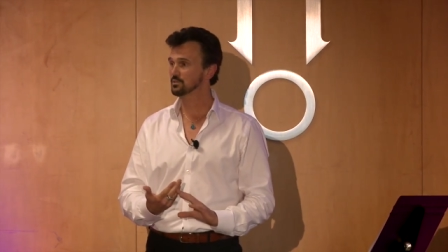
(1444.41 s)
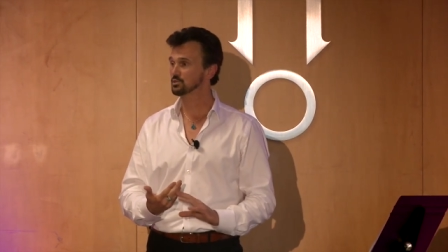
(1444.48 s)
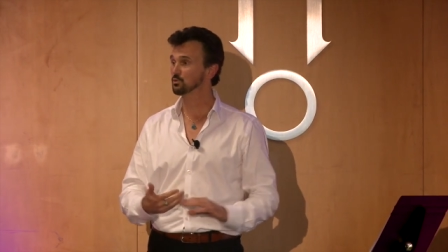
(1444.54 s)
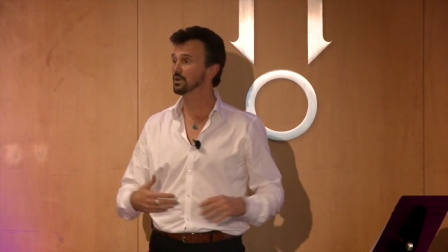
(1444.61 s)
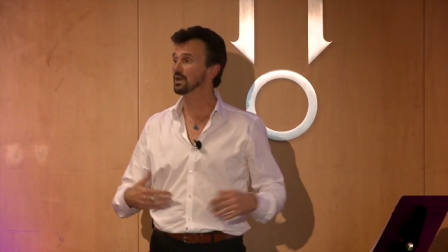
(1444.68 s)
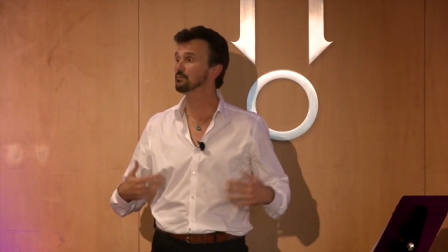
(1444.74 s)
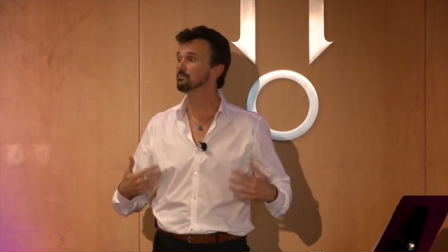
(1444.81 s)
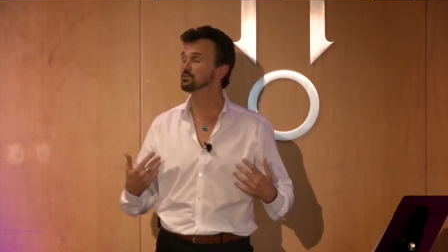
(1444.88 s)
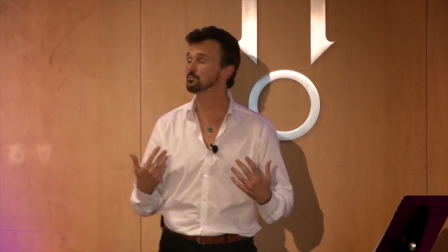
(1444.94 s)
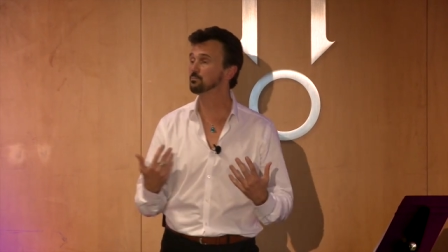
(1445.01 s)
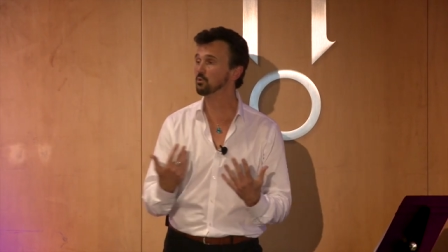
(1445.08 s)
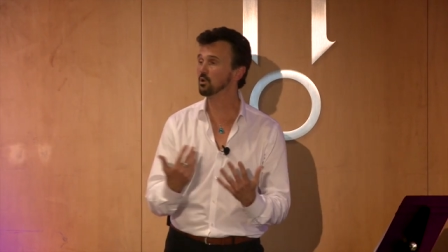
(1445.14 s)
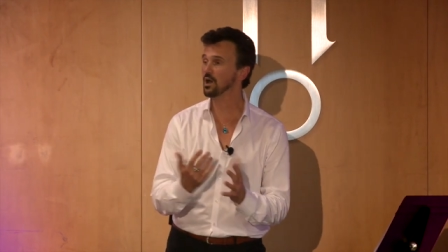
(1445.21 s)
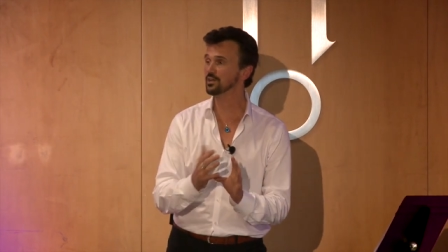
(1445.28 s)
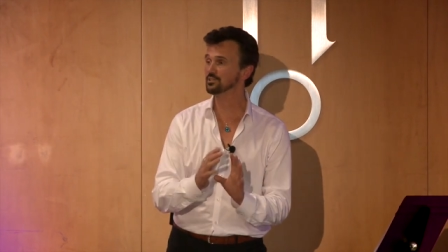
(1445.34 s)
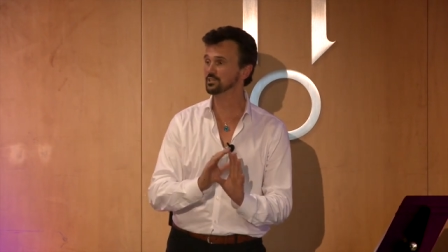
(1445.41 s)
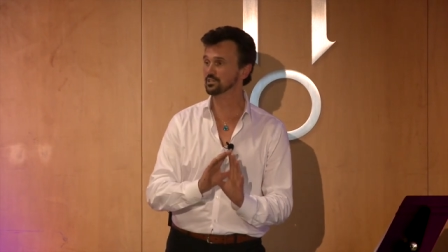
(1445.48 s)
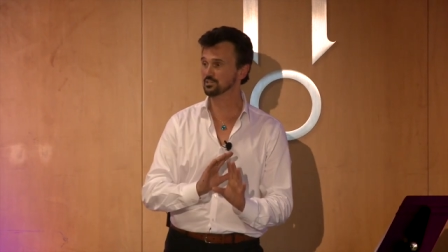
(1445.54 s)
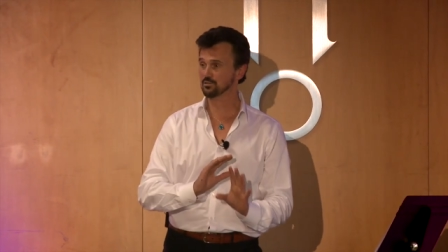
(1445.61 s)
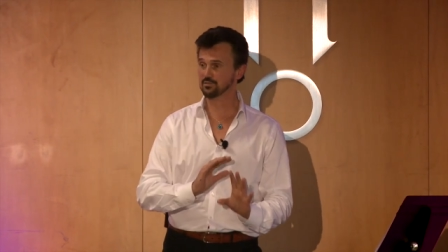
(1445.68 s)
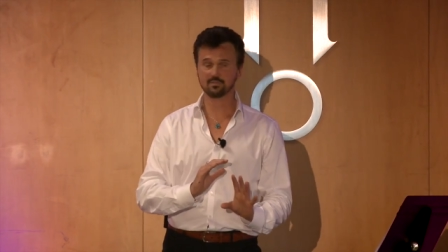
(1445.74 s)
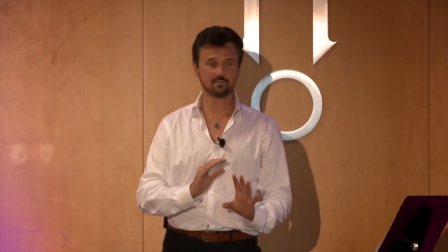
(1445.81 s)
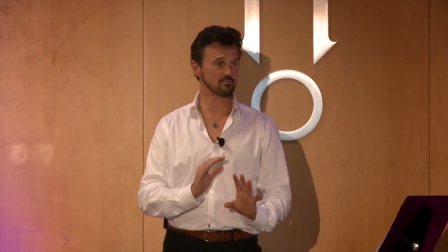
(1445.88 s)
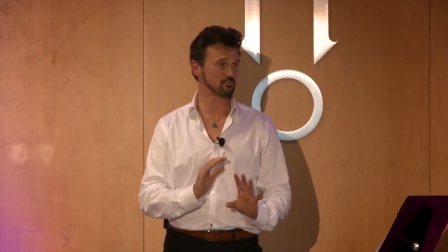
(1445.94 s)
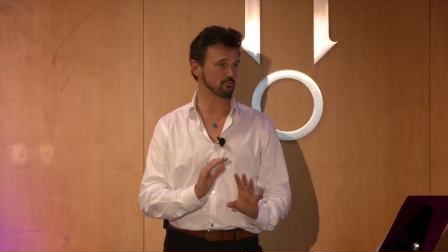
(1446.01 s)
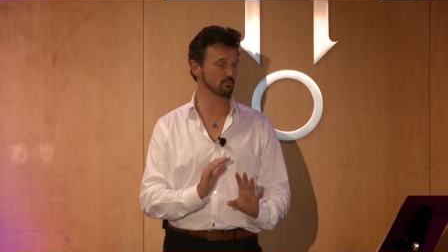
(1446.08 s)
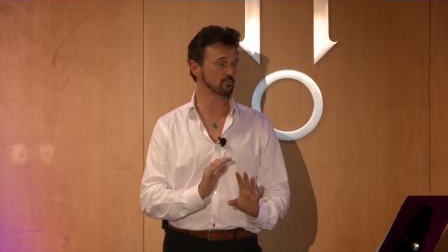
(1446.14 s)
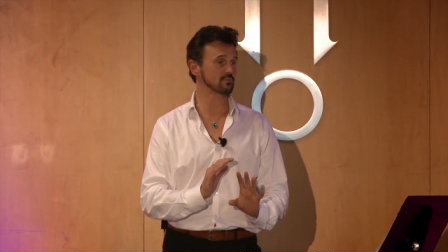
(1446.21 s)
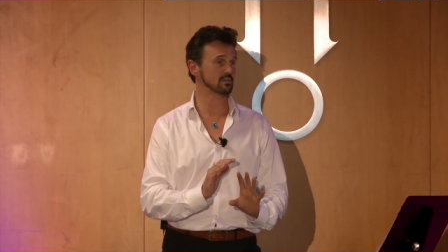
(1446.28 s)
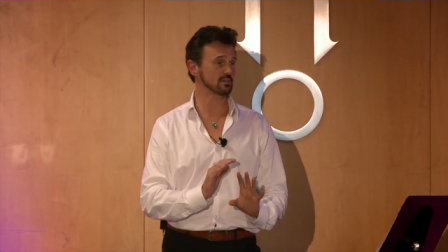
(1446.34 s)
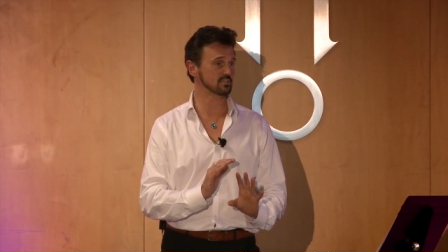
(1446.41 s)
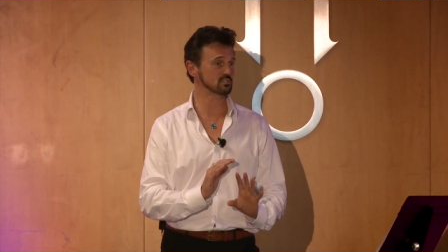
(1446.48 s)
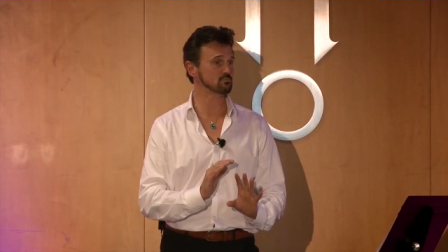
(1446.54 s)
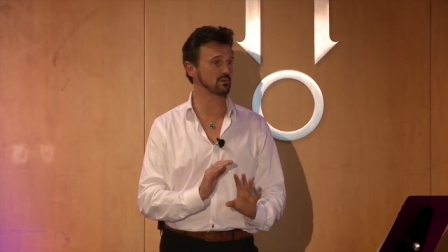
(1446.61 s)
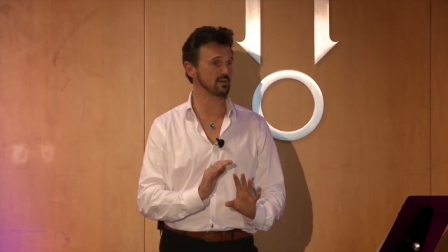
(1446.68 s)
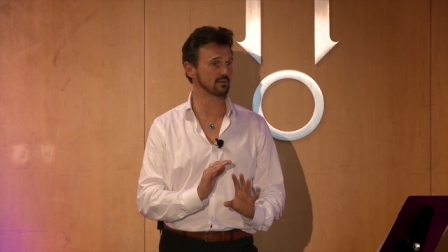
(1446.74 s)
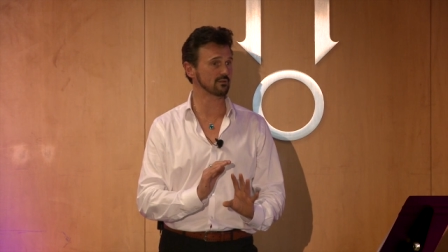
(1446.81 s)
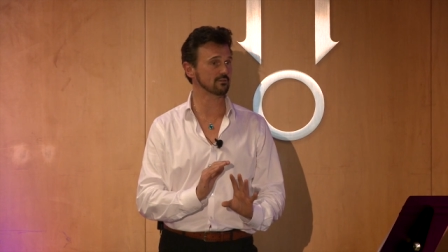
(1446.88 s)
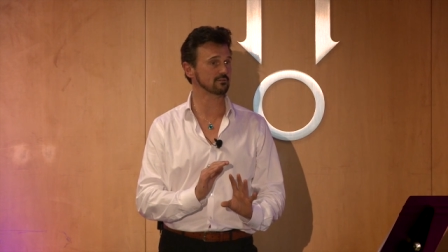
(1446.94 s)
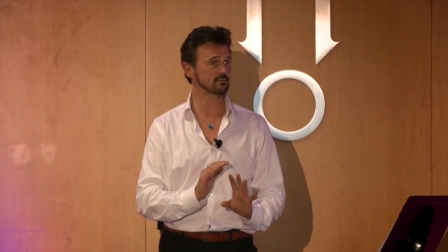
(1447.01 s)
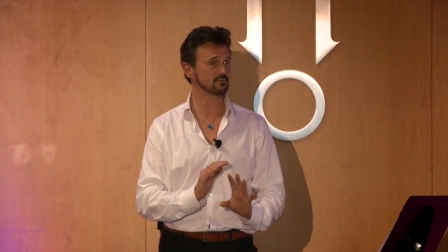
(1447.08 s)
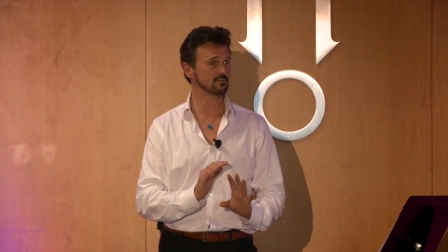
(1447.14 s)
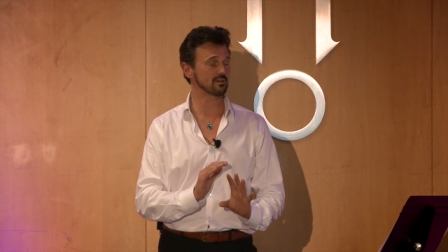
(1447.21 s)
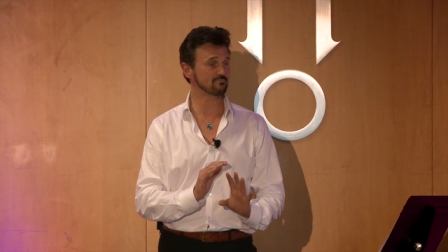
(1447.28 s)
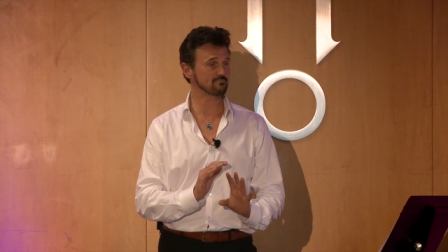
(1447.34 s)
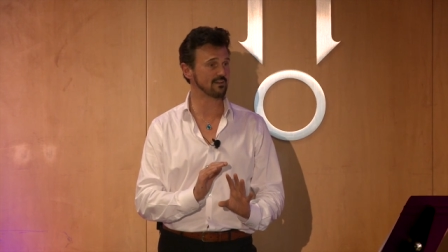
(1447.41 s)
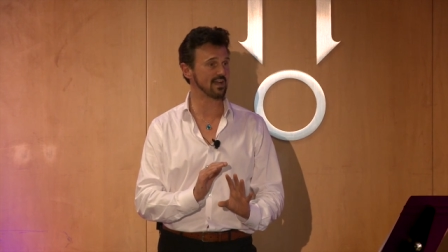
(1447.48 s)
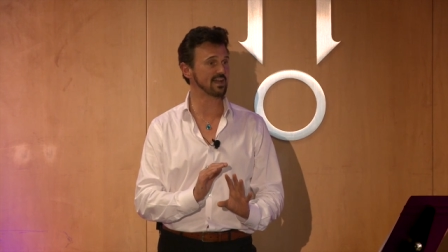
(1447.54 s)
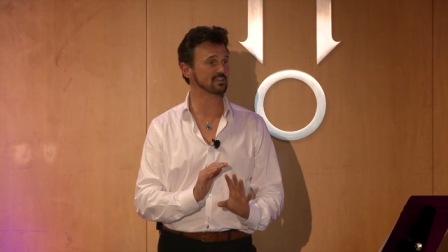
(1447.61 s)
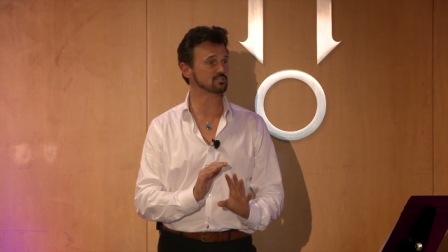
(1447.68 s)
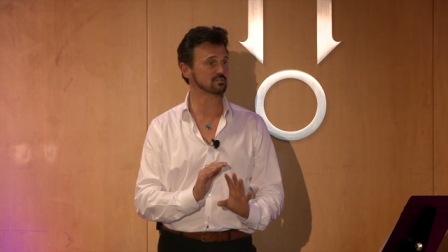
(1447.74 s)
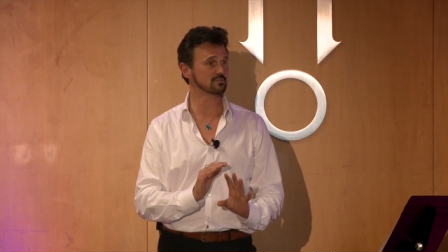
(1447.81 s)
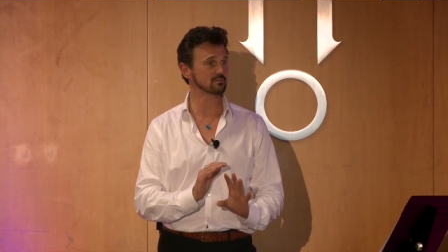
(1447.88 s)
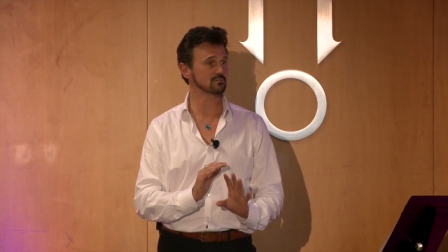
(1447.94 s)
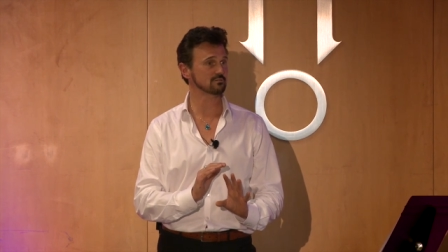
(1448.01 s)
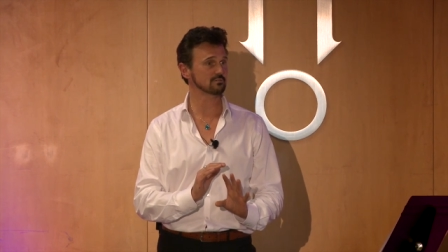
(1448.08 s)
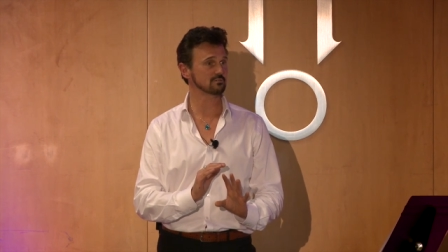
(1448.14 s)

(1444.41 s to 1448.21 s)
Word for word: so we're able to process through things better and faster.